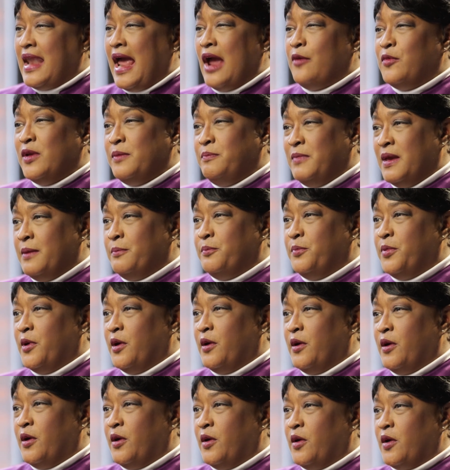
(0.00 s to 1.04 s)
I
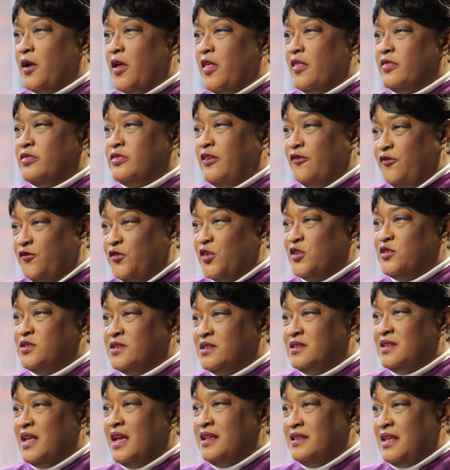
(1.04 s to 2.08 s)
remember the
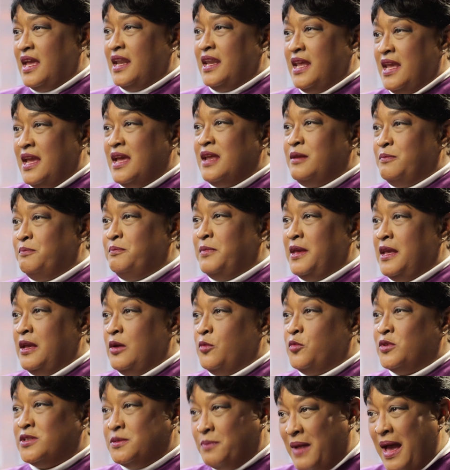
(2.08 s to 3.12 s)
first thing that hit me
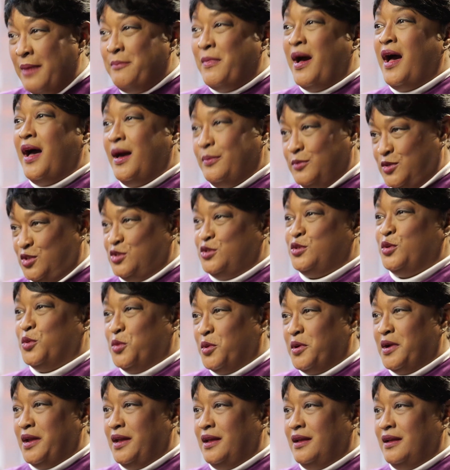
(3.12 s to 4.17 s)
was my mom's
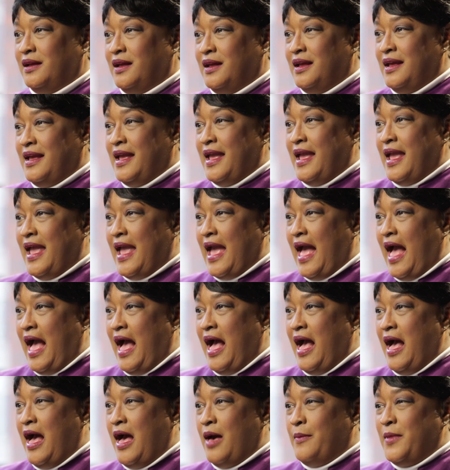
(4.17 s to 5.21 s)
story.
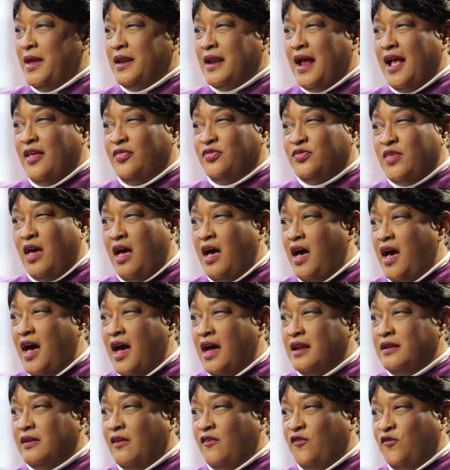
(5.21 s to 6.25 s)
And I
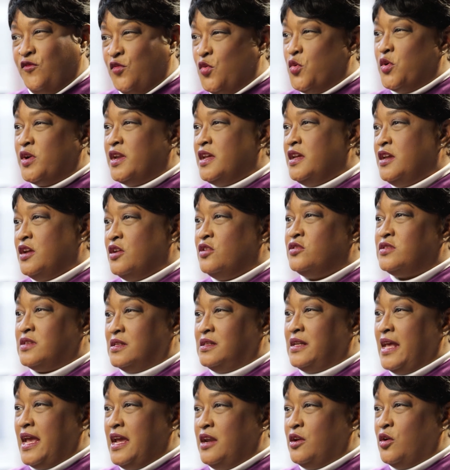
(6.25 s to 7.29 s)
thought, 40 years
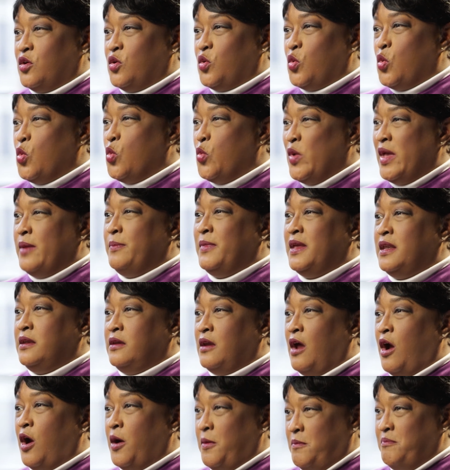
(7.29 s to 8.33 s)
later, women
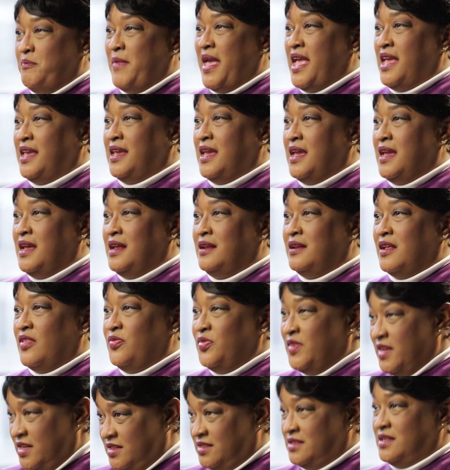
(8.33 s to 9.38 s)
are making
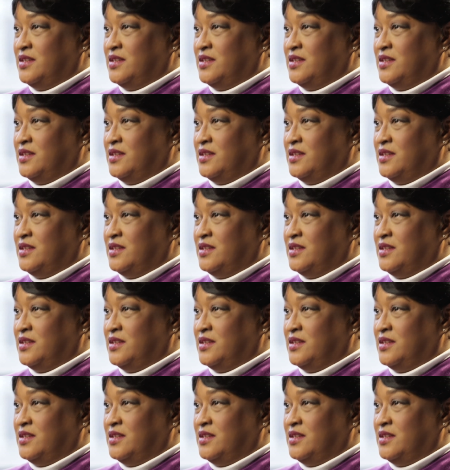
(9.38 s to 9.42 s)
these